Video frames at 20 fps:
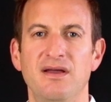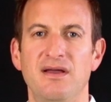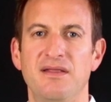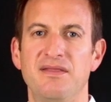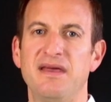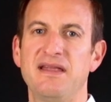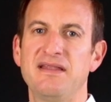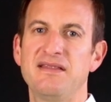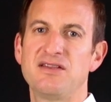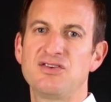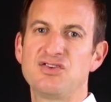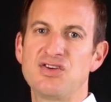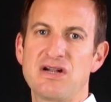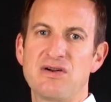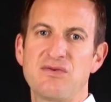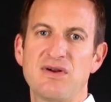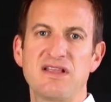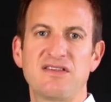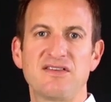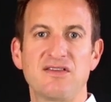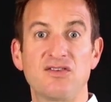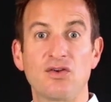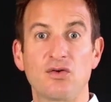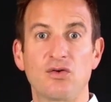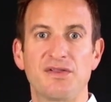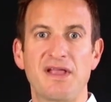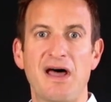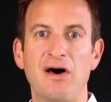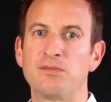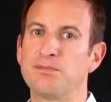and then generates a
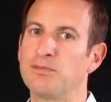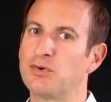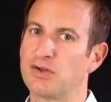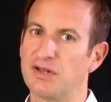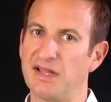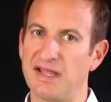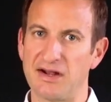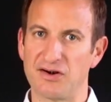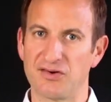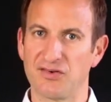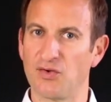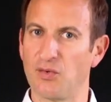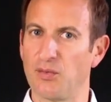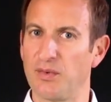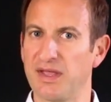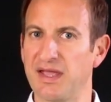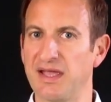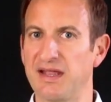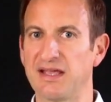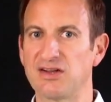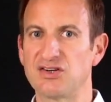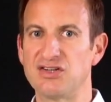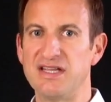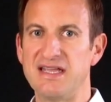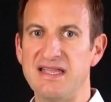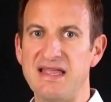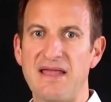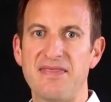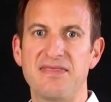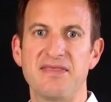so-called output layer, so we can actually
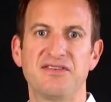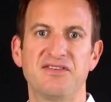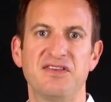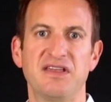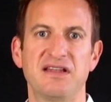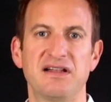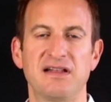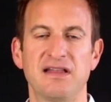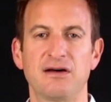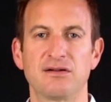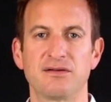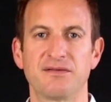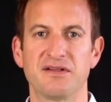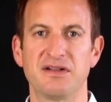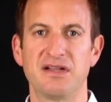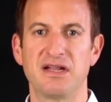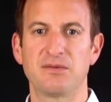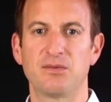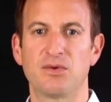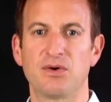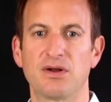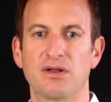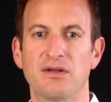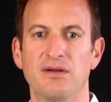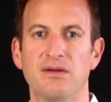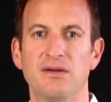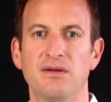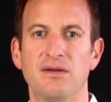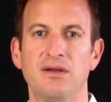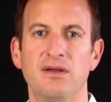get the signal out of the network.
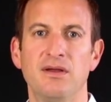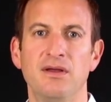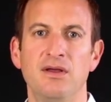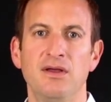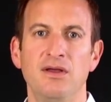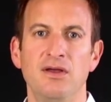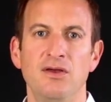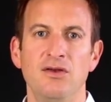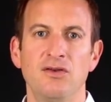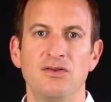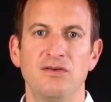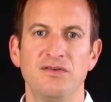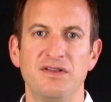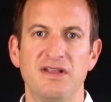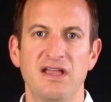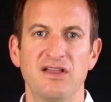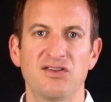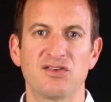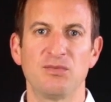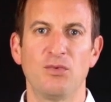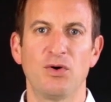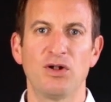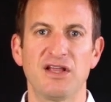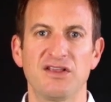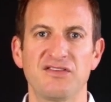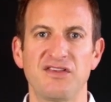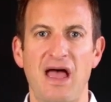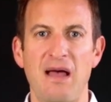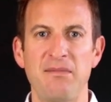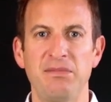So if we take a small
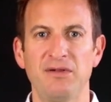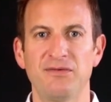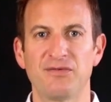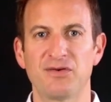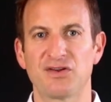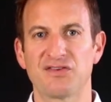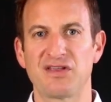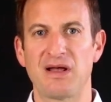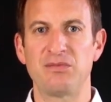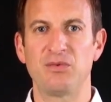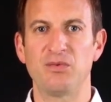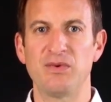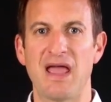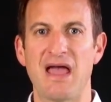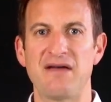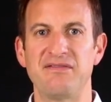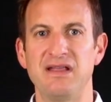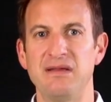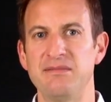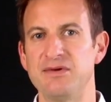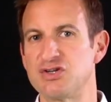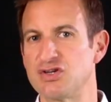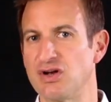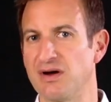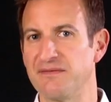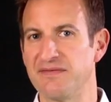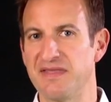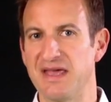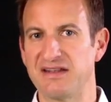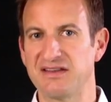example, for example, we have an image
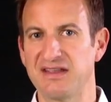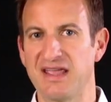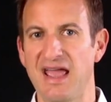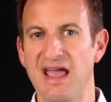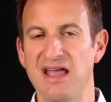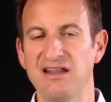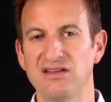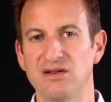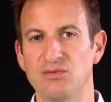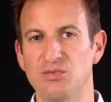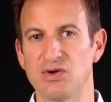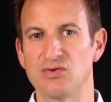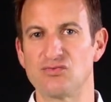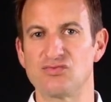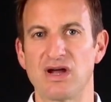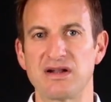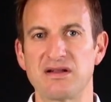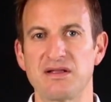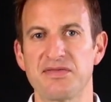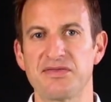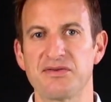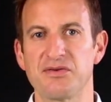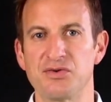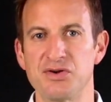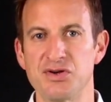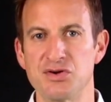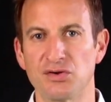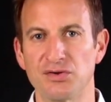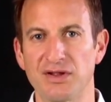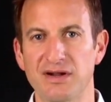of that cat and we run it through
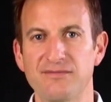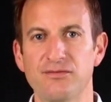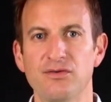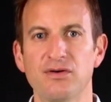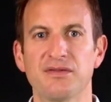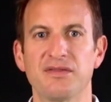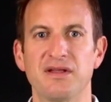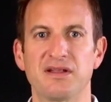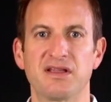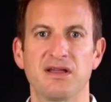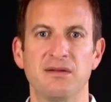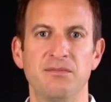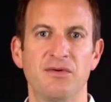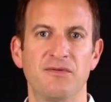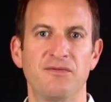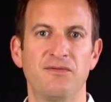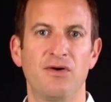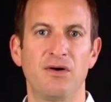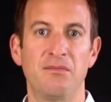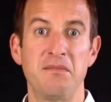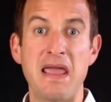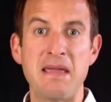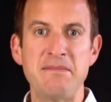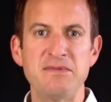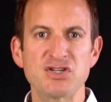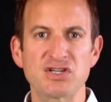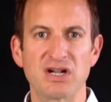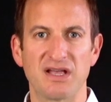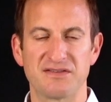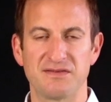a neural network that can perform
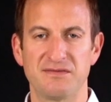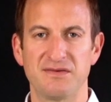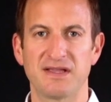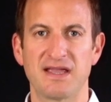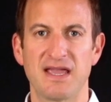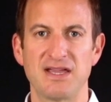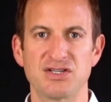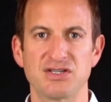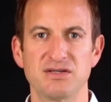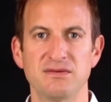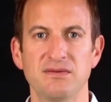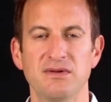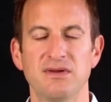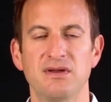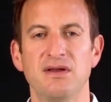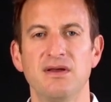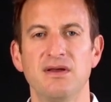image classification.